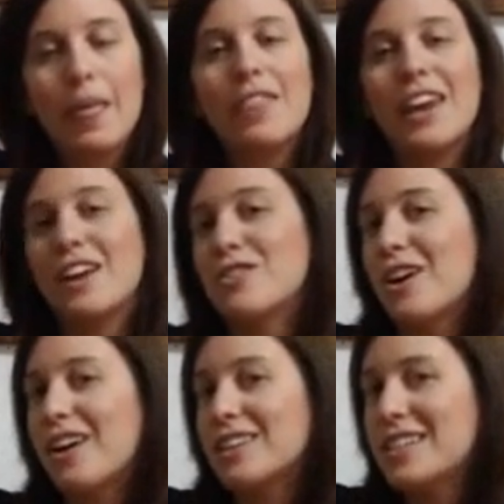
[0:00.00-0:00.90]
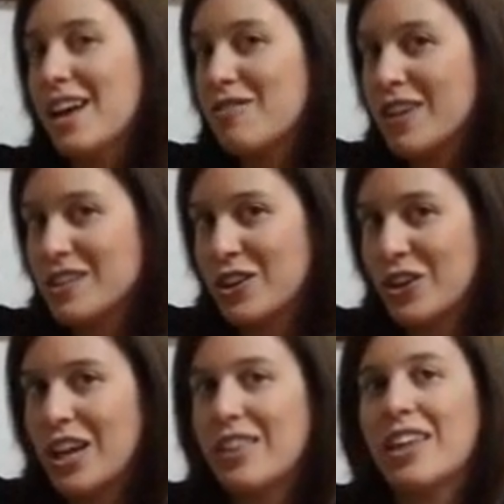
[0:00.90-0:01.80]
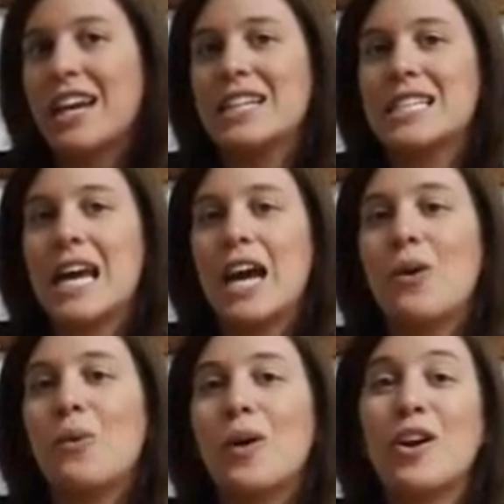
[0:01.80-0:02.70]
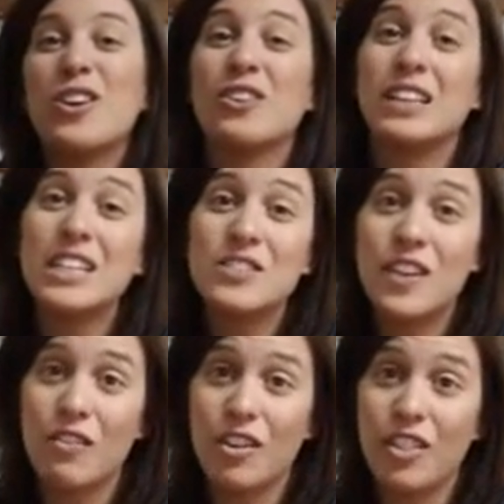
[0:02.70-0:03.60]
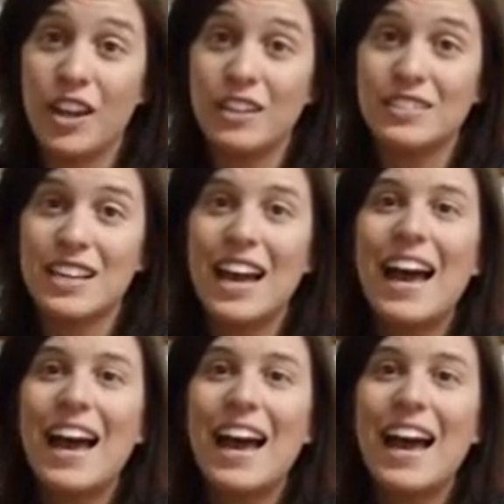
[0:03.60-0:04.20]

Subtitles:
Then I draw a sad face underneath and I say, what are your least favorite things?